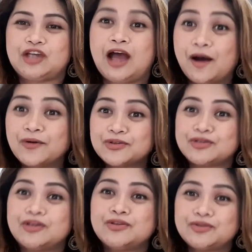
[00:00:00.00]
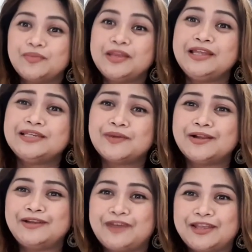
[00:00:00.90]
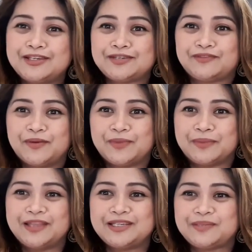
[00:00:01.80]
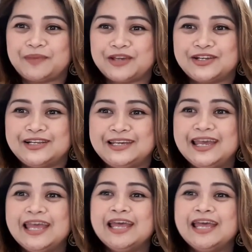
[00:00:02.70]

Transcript: house so many small events for women, especially.